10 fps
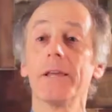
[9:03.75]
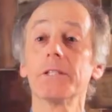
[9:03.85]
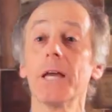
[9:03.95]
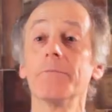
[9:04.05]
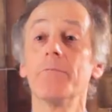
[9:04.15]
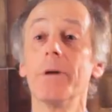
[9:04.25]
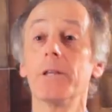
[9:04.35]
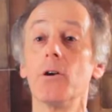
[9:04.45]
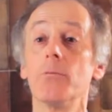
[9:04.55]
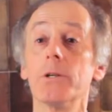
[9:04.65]
next type of
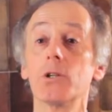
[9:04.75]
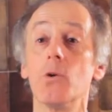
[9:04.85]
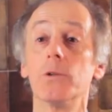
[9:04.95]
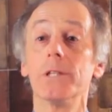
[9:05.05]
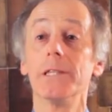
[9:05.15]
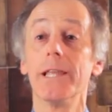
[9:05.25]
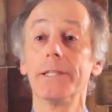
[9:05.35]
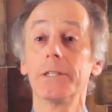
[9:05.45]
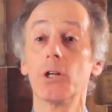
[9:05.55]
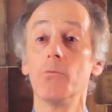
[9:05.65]
melanoma is called a
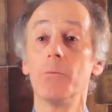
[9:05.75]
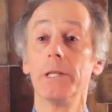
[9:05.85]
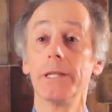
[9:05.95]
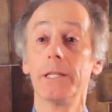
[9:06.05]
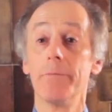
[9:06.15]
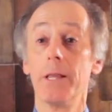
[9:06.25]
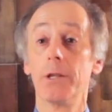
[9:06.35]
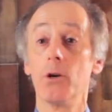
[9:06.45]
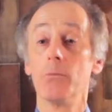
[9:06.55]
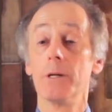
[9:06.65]
lentigo-malignant
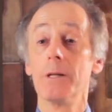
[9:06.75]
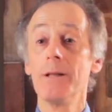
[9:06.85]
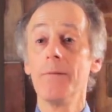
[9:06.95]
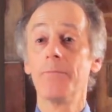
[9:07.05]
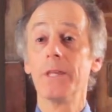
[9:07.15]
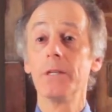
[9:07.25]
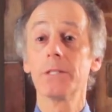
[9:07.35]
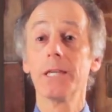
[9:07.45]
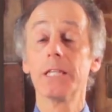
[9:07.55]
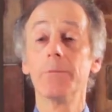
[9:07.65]
melanoma. These
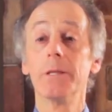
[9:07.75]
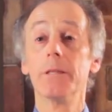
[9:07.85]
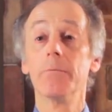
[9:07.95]
tend to be the